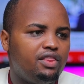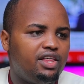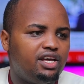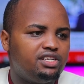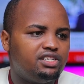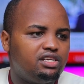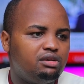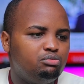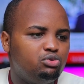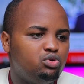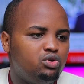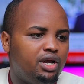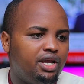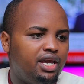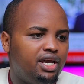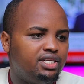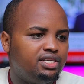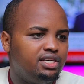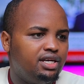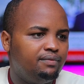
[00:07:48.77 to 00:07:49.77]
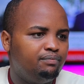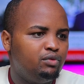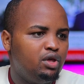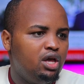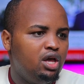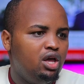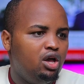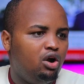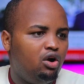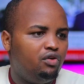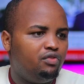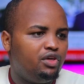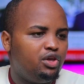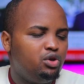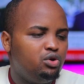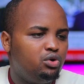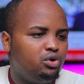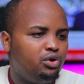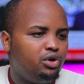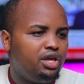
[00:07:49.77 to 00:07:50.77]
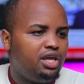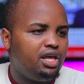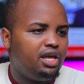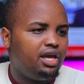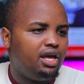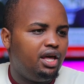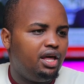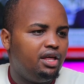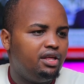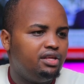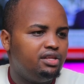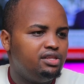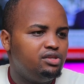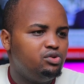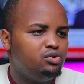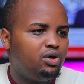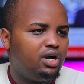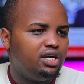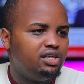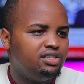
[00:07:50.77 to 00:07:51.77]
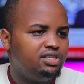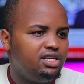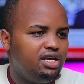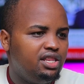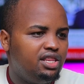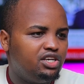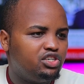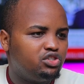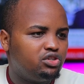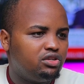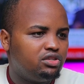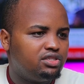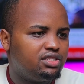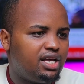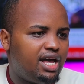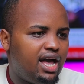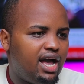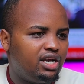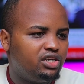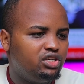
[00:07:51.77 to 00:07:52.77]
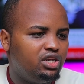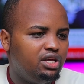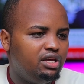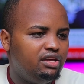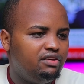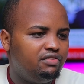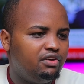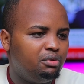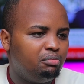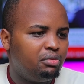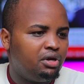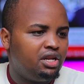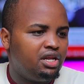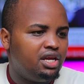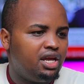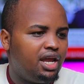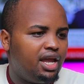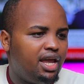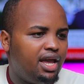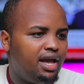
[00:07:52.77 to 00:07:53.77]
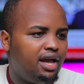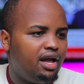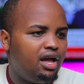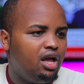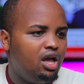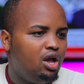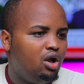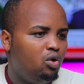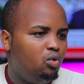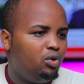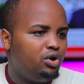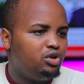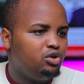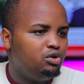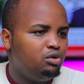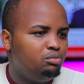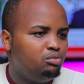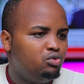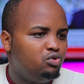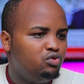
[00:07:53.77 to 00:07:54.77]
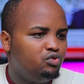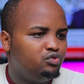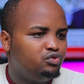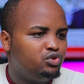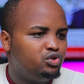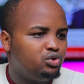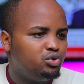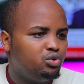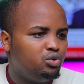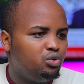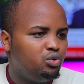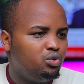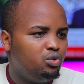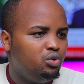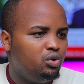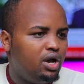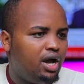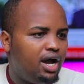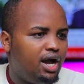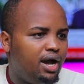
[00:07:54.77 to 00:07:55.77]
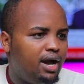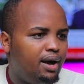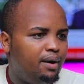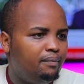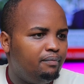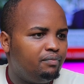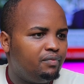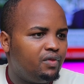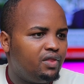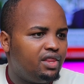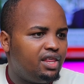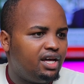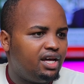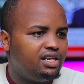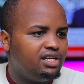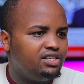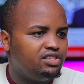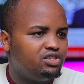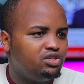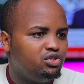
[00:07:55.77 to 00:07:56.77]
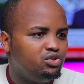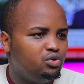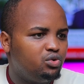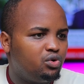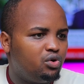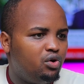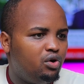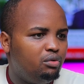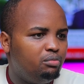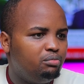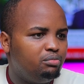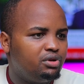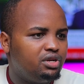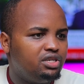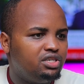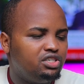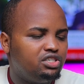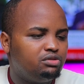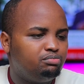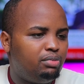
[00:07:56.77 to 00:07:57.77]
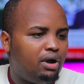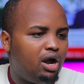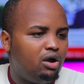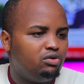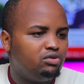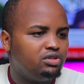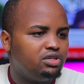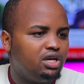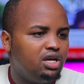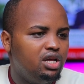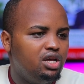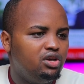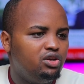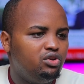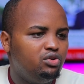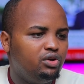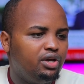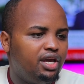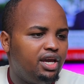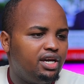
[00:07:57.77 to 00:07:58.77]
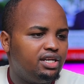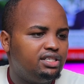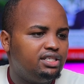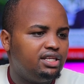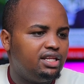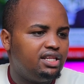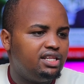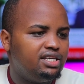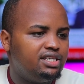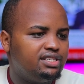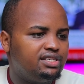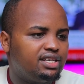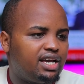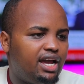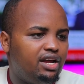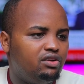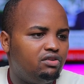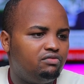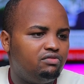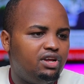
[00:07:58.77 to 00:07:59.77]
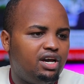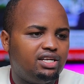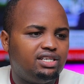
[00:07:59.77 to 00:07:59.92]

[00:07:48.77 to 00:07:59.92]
That's the same you are getting on the euro here. You can see the shorts are actually even many here. When you move to that is euro, British pound, you get this kind of